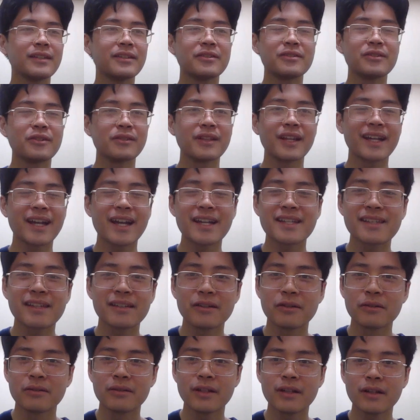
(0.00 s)
Like I
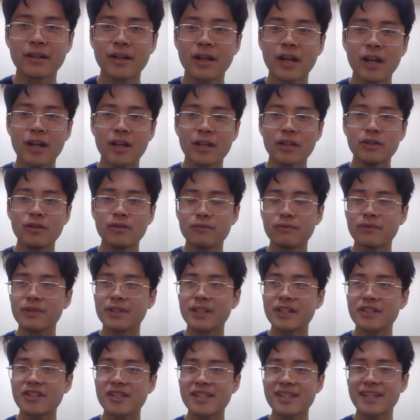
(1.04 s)
said earlier, you
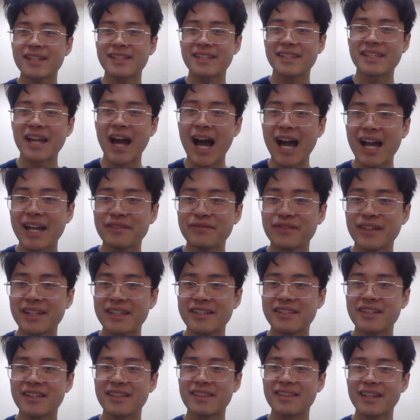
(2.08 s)
really just like dive
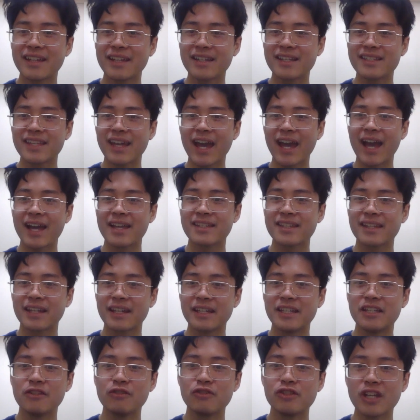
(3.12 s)
into things that has like a
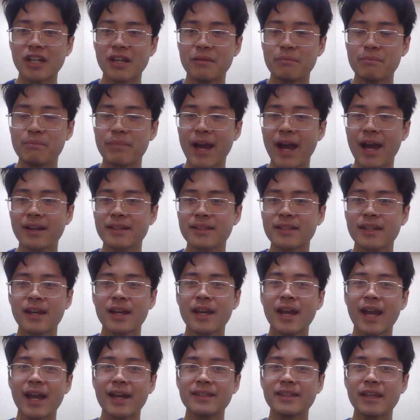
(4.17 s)
huge impact.
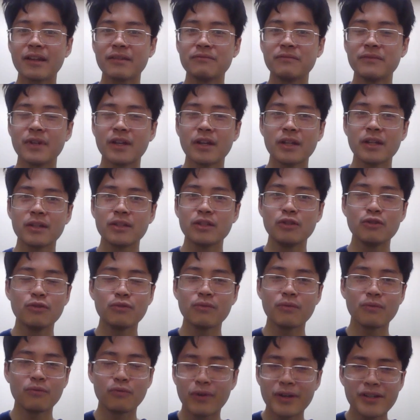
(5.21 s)
And then
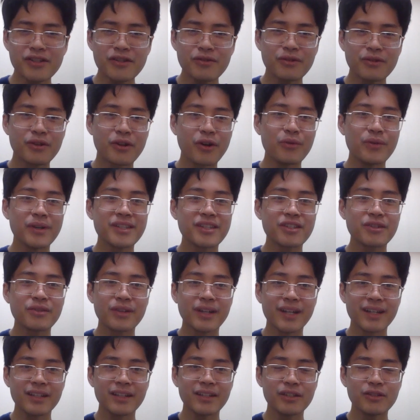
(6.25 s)
once you go into
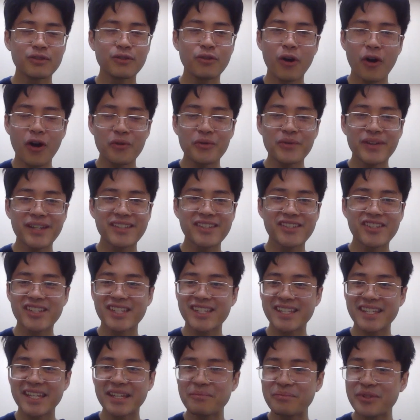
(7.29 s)
it, you always just
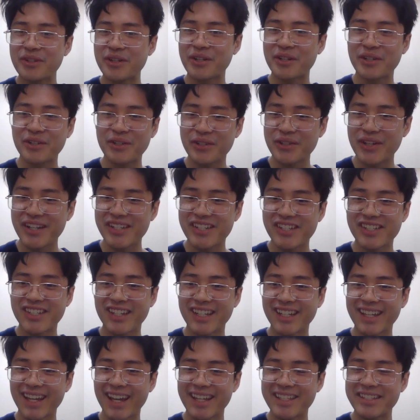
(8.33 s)
seem to crush
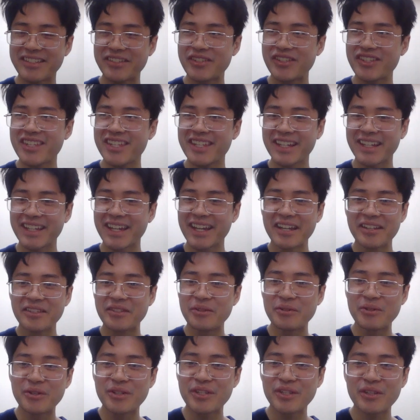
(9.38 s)
it and you just like
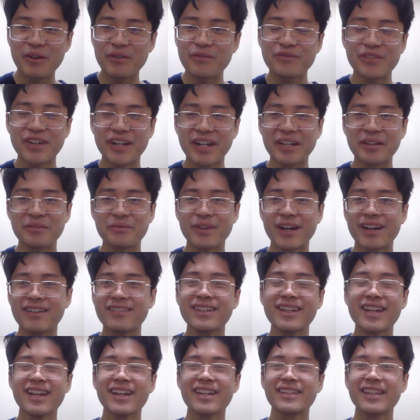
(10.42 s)
do so freaking
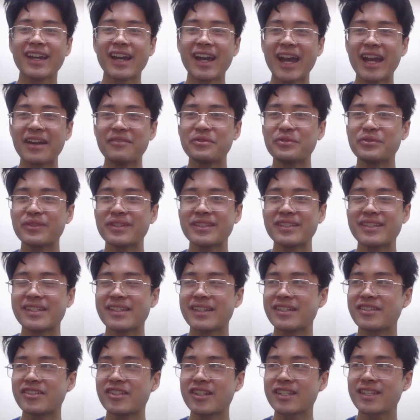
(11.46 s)
well that everyone
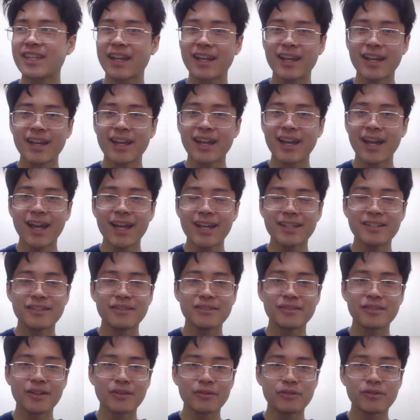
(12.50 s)
is just like, hey,
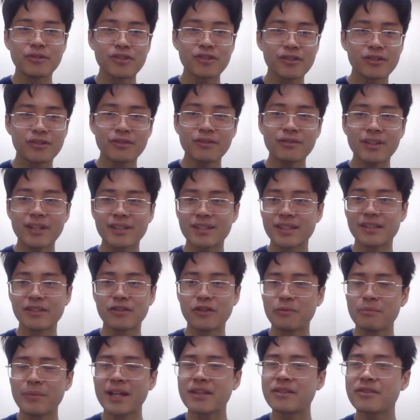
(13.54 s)
you should do this. And
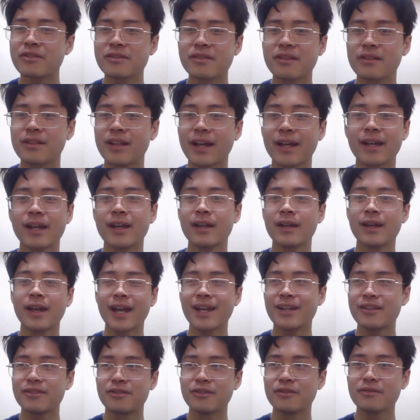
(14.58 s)
your mentors are like,
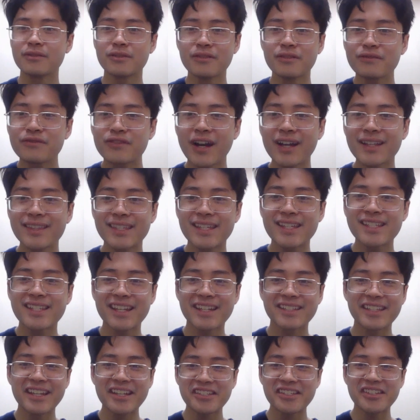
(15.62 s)
hey, dude, you've got these
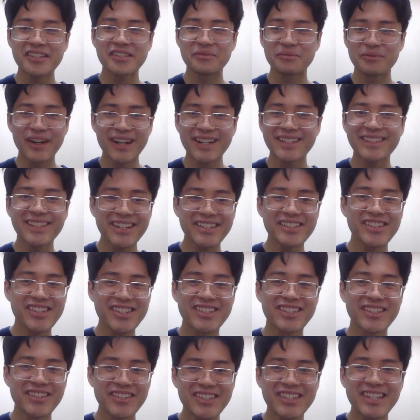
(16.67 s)
connections. Why not
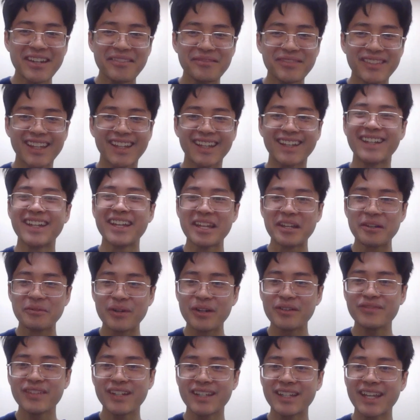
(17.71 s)
just do something
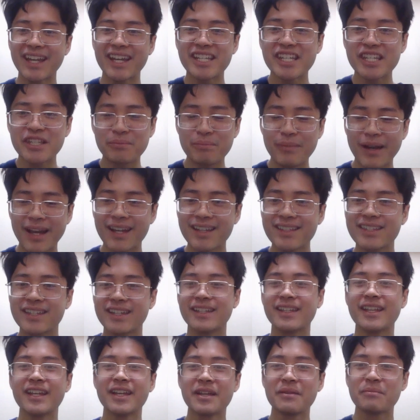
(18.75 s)
with it, expand
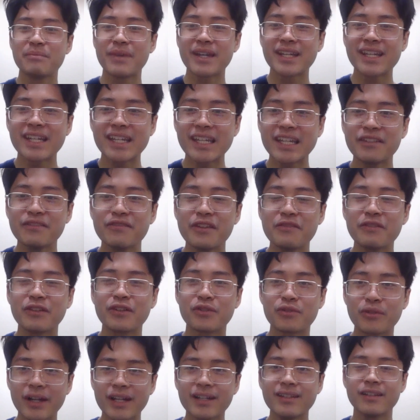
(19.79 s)
it, make it even
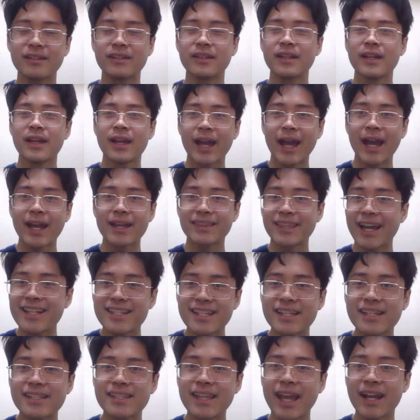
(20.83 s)
greater? And
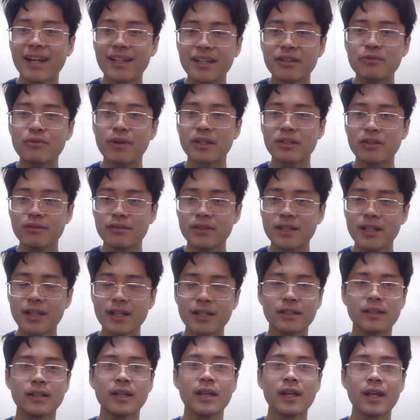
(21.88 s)
that's exactly what you
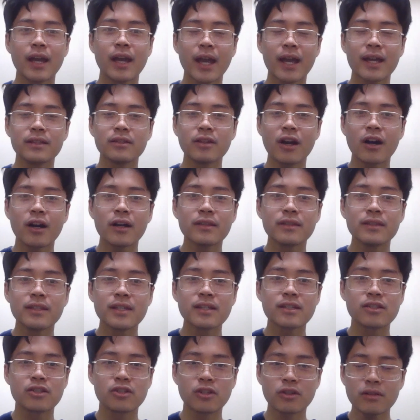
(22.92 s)
did. And on
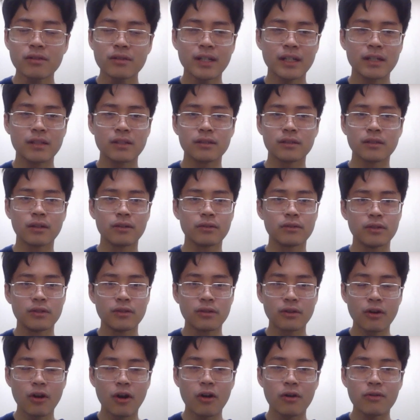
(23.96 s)
this journey,
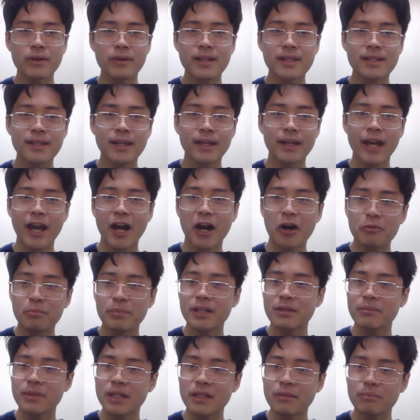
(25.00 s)
you're always like
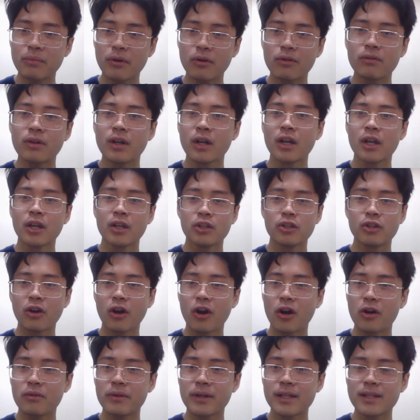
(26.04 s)
helping people. You're
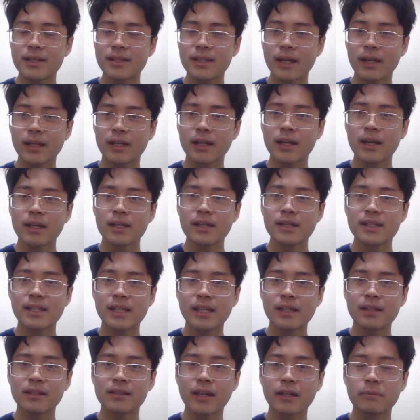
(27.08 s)
always like
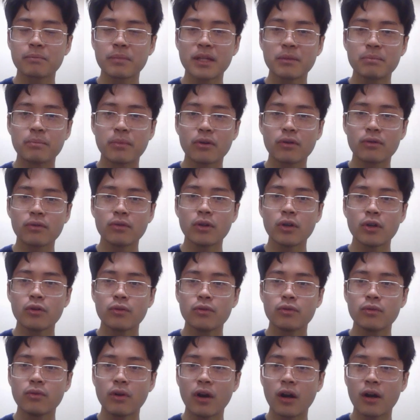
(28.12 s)
seeing like people
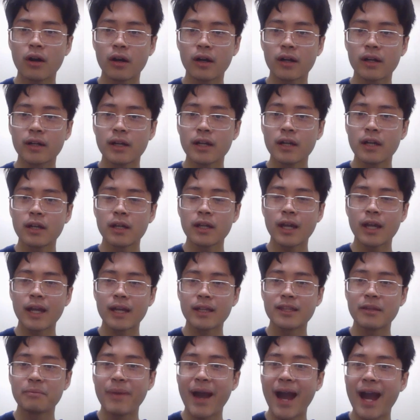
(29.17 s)
who are
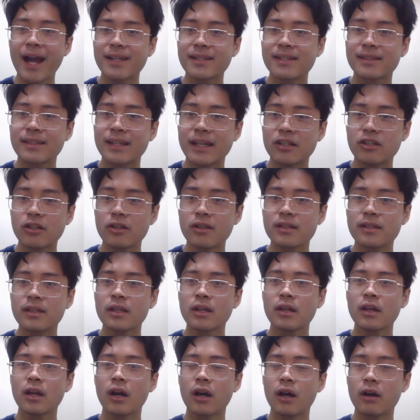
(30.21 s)
in the past stages
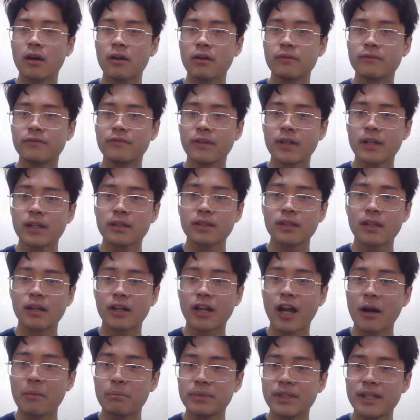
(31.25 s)
of the
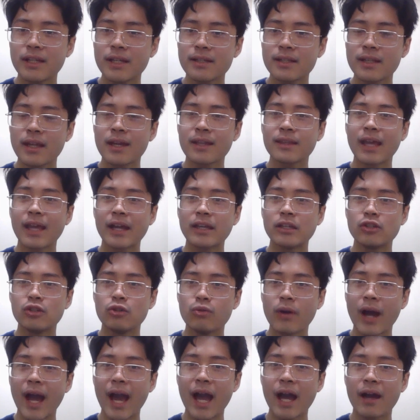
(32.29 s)
companies that
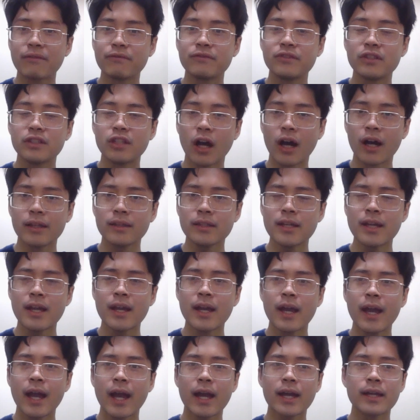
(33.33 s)
you have done.
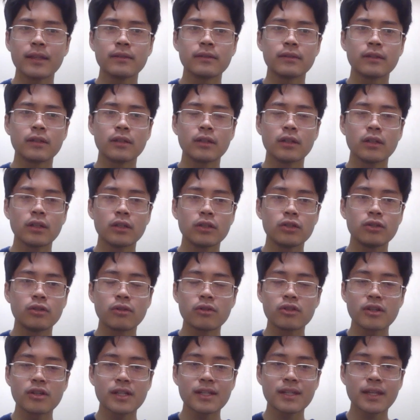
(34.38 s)
And
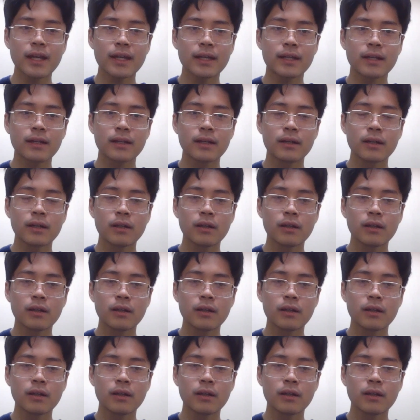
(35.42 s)
you're just like,